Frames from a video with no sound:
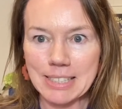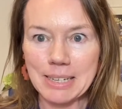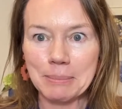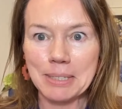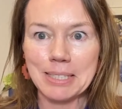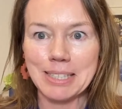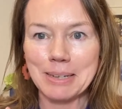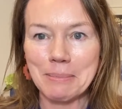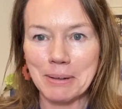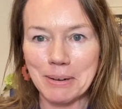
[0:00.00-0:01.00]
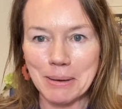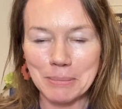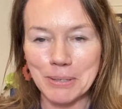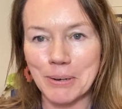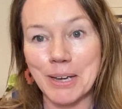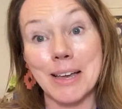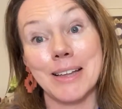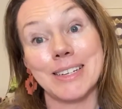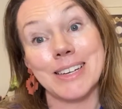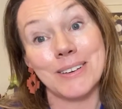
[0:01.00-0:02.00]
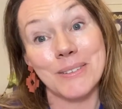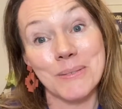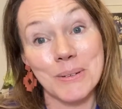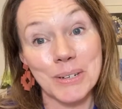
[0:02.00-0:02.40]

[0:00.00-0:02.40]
seamlessly meld up so you can't tell